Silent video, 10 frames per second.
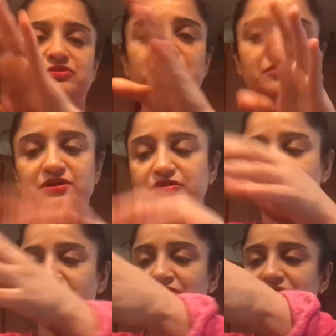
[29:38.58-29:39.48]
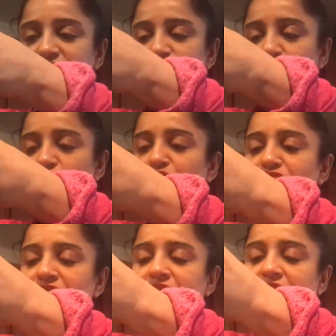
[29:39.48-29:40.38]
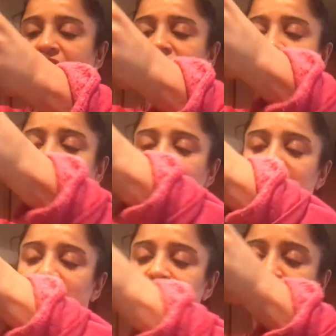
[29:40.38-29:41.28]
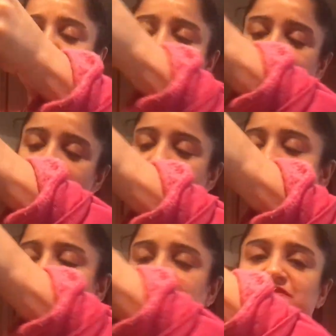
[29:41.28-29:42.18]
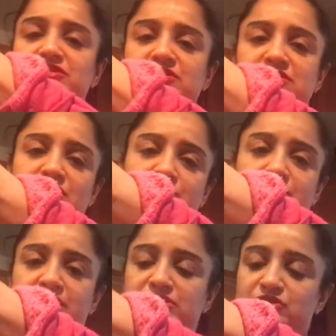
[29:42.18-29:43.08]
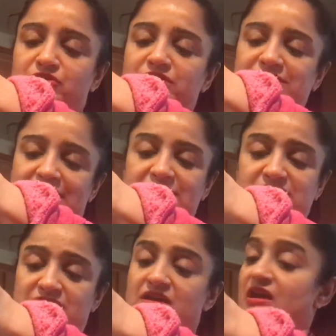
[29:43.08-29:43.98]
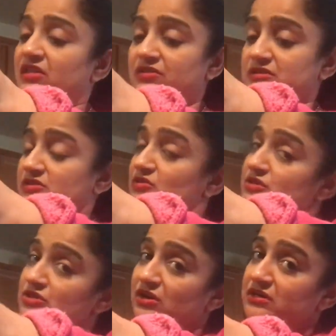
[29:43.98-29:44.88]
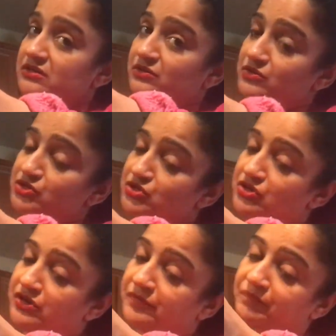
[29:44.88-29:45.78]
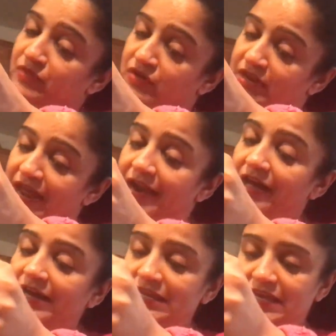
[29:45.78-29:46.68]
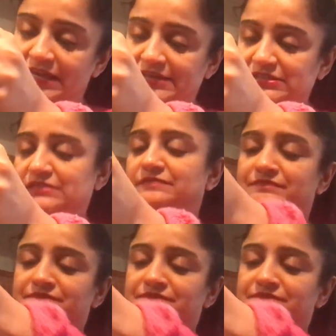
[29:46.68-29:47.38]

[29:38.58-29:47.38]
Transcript: sure you turn off the stove, and then you can put as much as according to your taste. There is no salt, no sugar. You can add honey in it